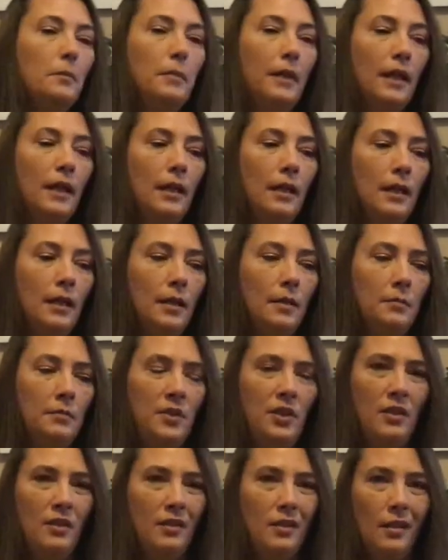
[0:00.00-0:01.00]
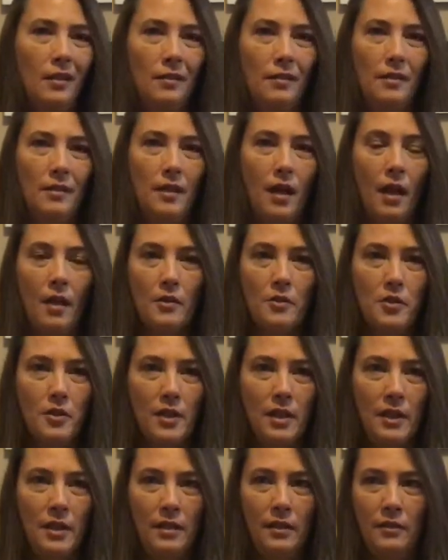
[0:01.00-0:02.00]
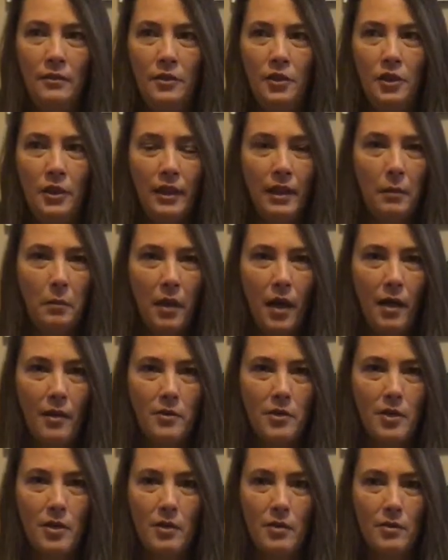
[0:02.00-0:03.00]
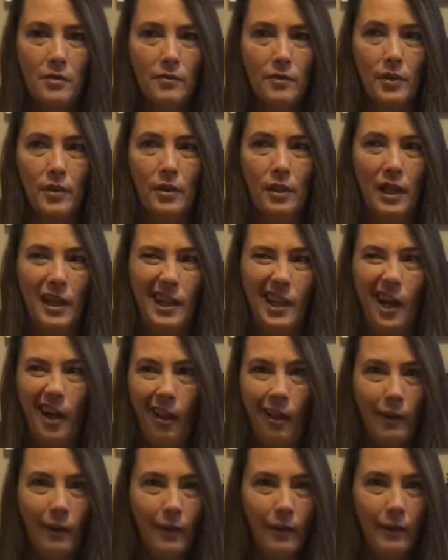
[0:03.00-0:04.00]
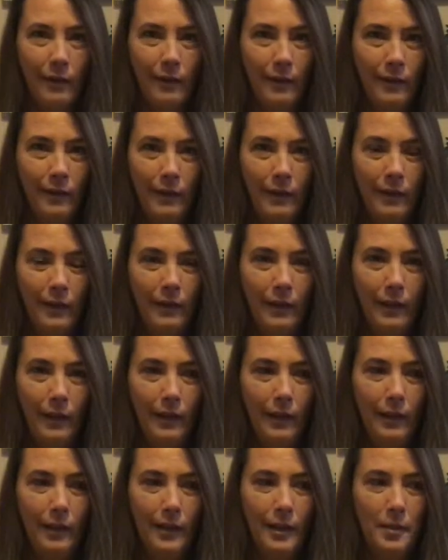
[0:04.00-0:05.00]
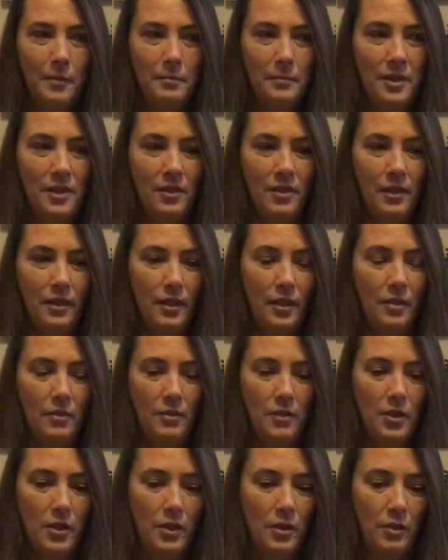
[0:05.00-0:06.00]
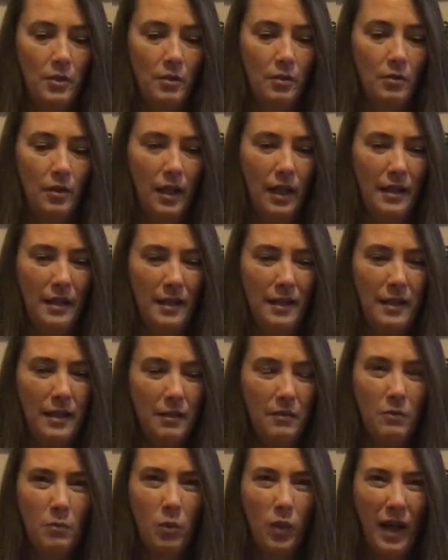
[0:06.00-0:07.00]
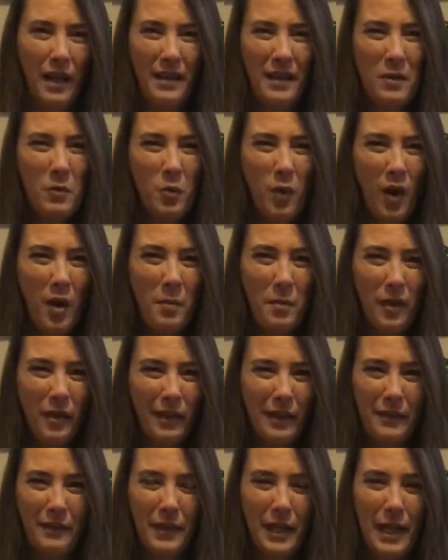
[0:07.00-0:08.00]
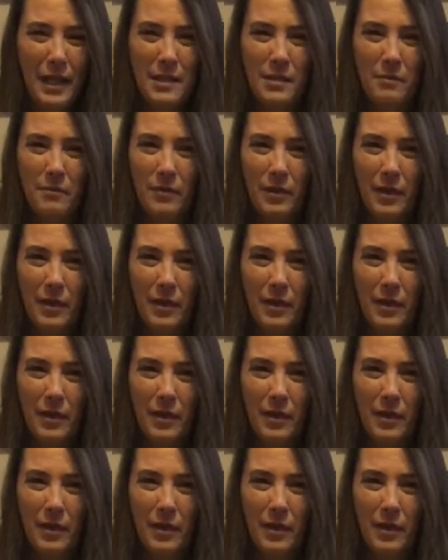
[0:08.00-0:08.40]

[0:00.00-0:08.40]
But you can go to the Dollar Tree and you can get ponchos for $1. You can go to, I think Walmart even has them